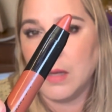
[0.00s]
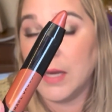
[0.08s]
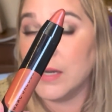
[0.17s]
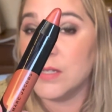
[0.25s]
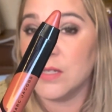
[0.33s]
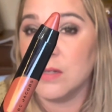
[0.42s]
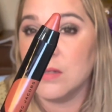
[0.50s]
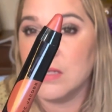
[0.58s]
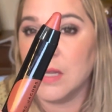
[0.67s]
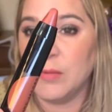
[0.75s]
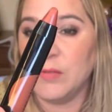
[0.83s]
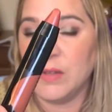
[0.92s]
at a certain
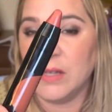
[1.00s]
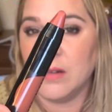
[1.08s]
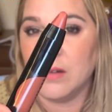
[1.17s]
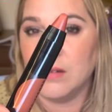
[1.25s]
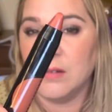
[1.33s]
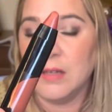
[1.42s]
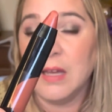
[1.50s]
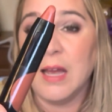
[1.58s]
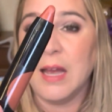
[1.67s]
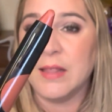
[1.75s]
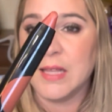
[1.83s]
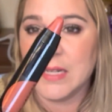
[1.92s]
time of year,
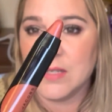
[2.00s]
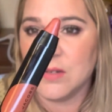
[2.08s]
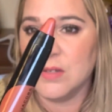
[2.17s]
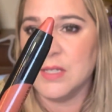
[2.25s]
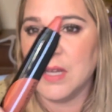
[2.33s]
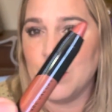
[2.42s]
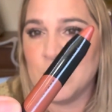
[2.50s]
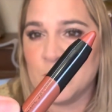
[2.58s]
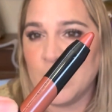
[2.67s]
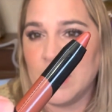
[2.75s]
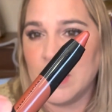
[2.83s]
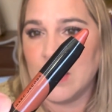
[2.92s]
and that certain time is
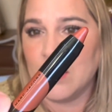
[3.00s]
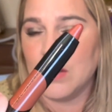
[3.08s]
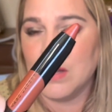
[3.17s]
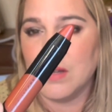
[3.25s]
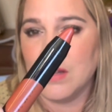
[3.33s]
right now.